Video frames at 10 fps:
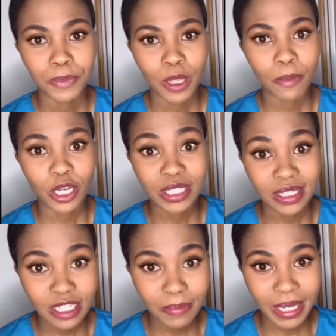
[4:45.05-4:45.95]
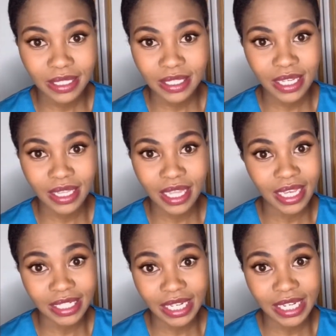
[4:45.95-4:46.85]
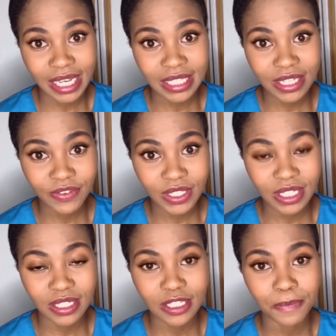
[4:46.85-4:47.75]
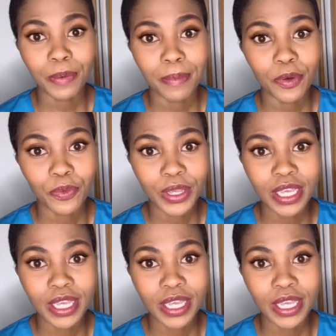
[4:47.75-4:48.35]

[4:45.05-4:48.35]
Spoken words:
participate in their daily activities. We